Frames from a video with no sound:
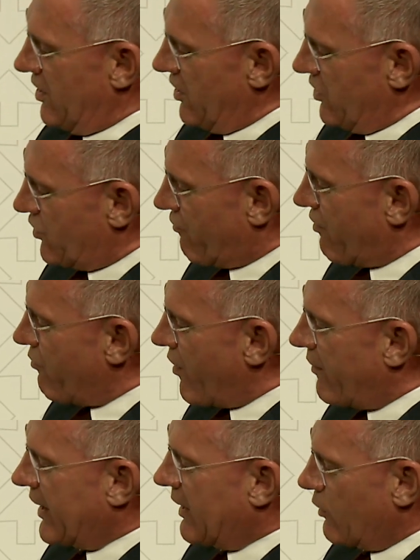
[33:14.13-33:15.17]
to have a
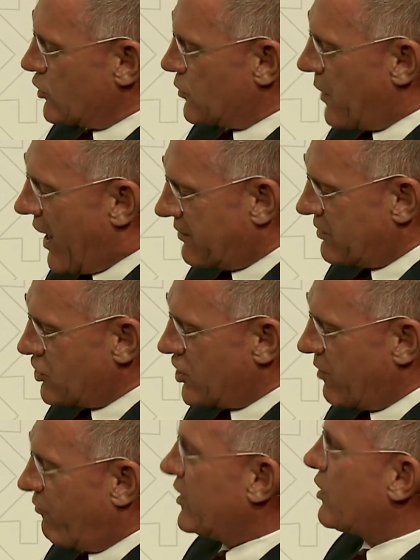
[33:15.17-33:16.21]
very close partnership
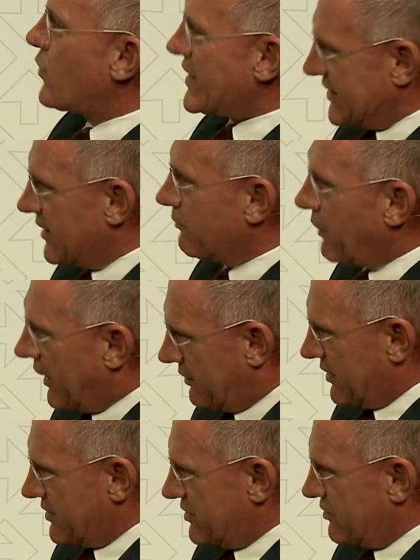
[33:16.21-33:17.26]
with the Western Balkans.